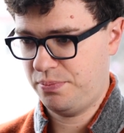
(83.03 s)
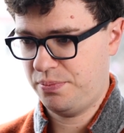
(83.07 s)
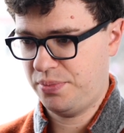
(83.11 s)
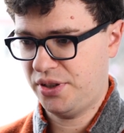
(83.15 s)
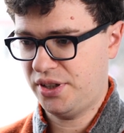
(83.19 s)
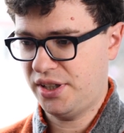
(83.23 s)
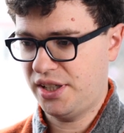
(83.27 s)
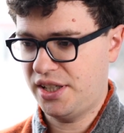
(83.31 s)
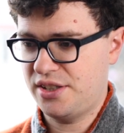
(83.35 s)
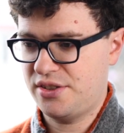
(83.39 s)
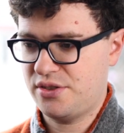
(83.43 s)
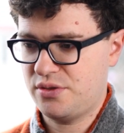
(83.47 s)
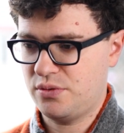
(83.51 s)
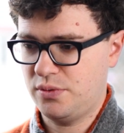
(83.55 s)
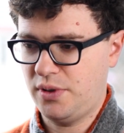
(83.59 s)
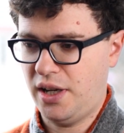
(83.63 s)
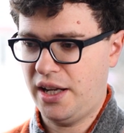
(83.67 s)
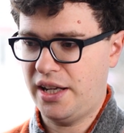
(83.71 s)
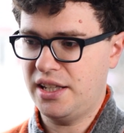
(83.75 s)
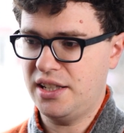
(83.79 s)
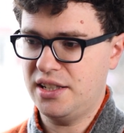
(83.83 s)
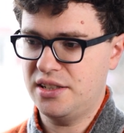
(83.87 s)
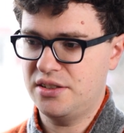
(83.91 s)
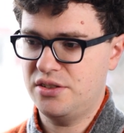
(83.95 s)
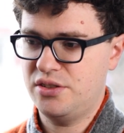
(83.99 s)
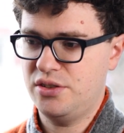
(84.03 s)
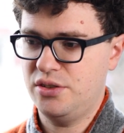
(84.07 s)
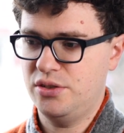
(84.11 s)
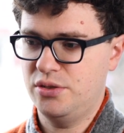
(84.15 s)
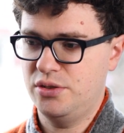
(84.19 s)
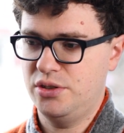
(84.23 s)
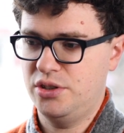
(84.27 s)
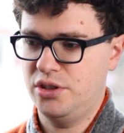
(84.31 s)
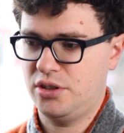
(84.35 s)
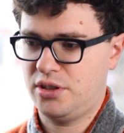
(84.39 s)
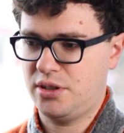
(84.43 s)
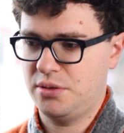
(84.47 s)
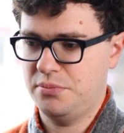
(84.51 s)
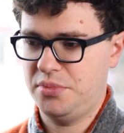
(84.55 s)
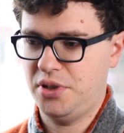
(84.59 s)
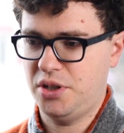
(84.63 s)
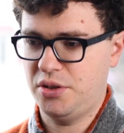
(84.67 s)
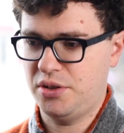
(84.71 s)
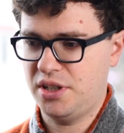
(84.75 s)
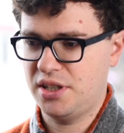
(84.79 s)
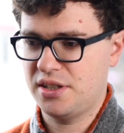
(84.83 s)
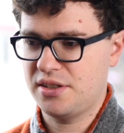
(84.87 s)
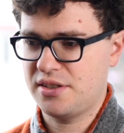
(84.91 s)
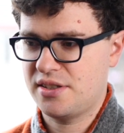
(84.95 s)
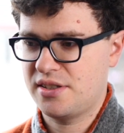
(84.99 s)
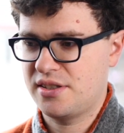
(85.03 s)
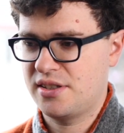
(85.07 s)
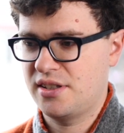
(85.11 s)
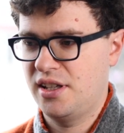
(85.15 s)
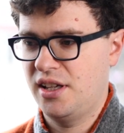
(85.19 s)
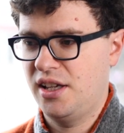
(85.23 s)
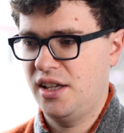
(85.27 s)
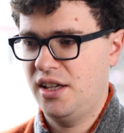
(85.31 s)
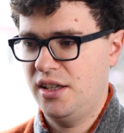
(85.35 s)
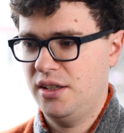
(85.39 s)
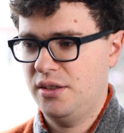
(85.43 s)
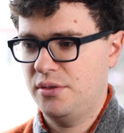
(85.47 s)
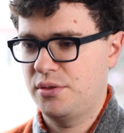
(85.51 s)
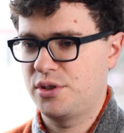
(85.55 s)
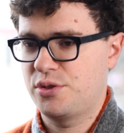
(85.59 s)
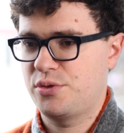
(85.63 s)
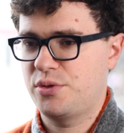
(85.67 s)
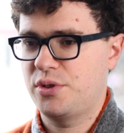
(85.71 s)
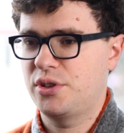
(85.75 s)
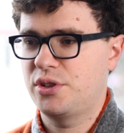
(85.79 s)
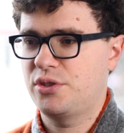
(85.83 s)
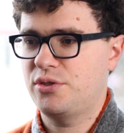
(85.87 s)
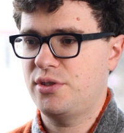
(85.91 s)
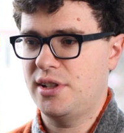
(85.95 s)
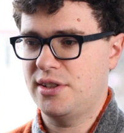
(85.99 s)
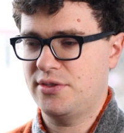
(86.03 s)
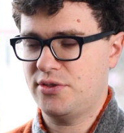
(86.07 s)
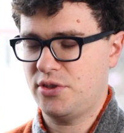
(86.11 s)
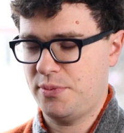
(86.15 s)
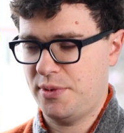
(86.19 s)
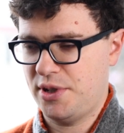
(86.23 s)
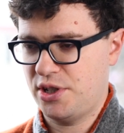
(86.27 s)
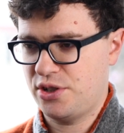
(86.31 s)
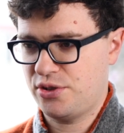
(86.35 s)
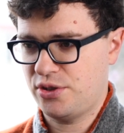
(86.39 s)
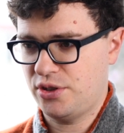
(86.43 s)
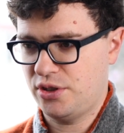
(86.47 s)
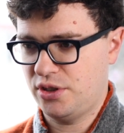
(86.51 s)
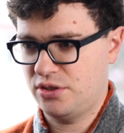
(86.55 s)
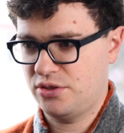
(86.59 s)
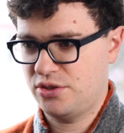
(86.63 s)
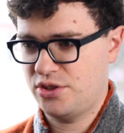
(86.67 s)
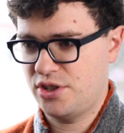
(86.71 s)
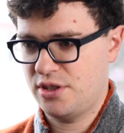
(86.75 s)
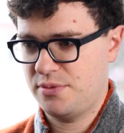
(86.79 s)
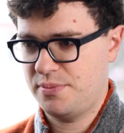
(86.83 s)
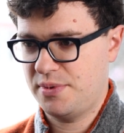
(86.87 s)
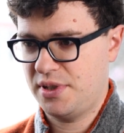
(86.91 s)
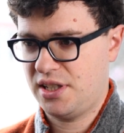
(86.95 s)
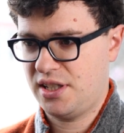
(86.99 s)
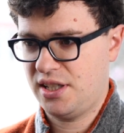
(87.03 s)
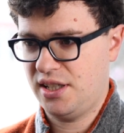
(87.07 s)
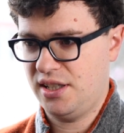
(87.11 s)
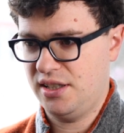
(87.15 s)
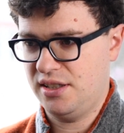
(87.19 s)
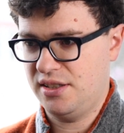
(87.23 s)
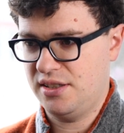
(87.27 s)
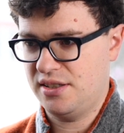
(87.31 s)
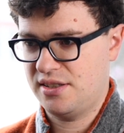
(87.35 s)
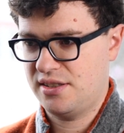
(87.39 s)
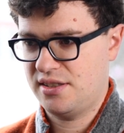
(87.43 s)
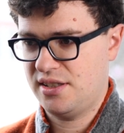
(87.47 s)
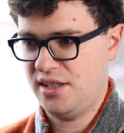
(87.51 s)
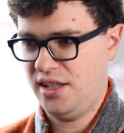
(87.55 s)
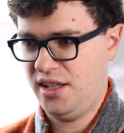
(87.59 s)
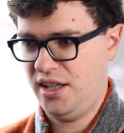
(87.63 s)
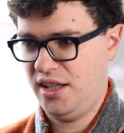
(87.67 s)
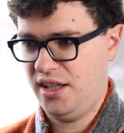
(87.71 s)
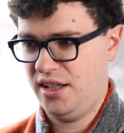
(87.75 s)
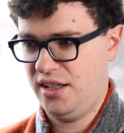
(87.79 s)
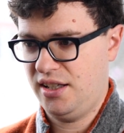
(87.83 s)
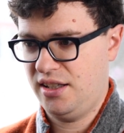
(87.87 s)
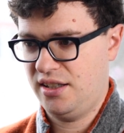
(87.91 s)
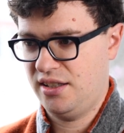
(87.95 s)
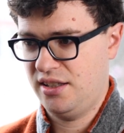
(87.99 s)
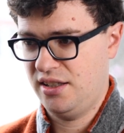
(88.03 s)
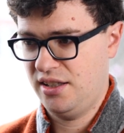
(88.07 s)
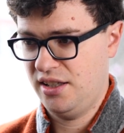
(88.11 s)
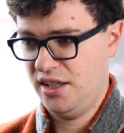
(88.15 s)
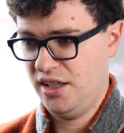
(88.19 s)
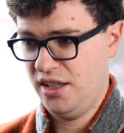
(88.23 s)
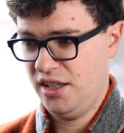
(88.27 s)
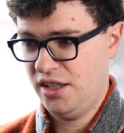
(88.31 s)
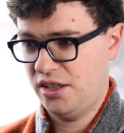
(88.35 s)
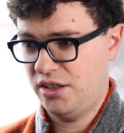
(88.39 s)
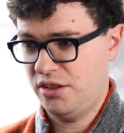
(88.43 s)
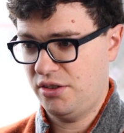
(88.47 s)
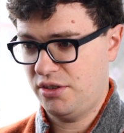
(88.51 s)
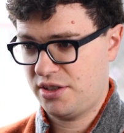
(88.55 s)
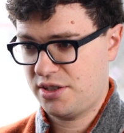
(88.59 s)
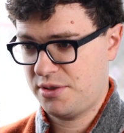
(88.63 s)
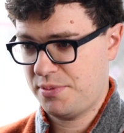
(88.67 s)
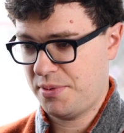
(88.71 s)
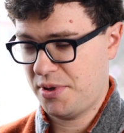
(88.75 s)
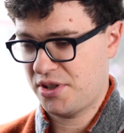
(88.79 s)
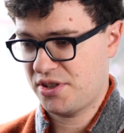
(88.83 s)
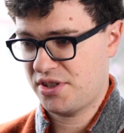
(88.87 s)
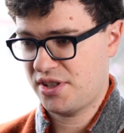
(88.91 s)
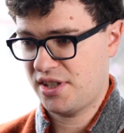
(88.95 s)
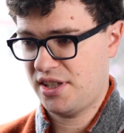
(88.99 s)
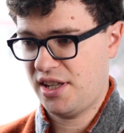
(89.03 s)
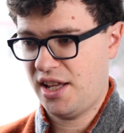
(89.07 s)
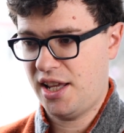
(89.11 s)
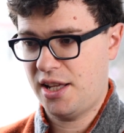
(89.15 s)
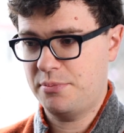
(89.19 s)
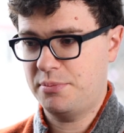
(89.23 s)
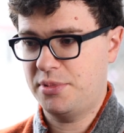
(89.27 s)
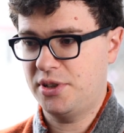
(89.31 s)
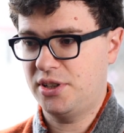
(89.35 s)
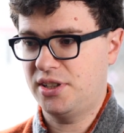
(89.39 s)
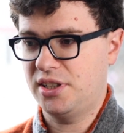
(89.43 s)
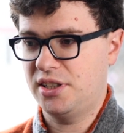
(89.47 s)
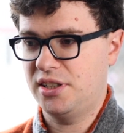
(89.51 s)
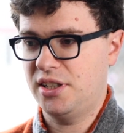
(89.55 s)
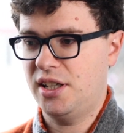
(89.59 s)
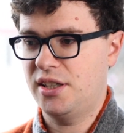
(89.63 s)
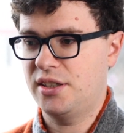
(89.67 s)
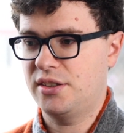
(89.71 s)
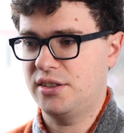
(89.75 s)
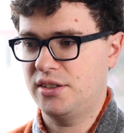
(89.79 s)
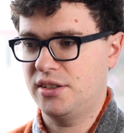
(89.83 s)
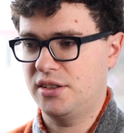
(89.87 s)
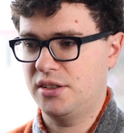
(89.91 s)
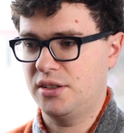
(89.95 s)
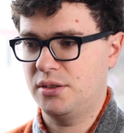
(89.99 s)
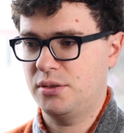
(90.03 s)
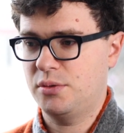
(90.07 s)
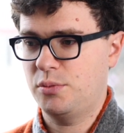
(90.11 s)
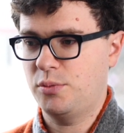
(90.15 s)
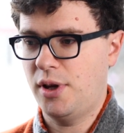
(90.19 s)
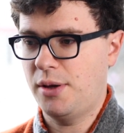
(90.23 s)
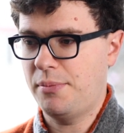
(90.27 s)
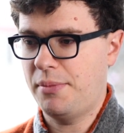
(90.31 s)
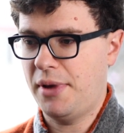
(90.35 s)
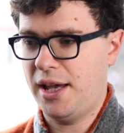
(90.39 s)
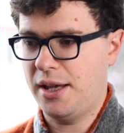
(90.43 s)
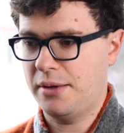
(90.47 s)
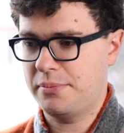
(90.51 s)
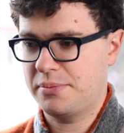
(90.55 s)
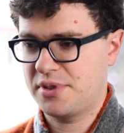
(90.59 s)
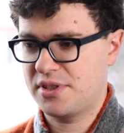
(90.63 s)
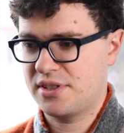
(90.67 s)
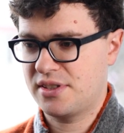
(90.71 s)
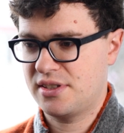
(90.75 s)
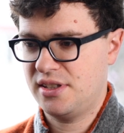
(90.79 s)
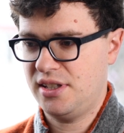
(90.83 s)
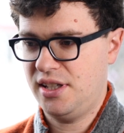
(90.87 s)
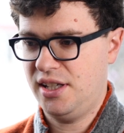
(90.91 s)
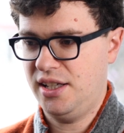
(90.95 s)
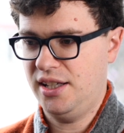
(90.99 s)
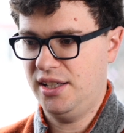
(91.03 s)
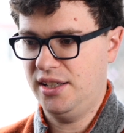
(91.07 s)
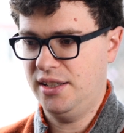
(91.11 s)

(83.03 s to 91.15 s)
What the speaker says: place right into your components was really transformational just because, experience that I had building other web apps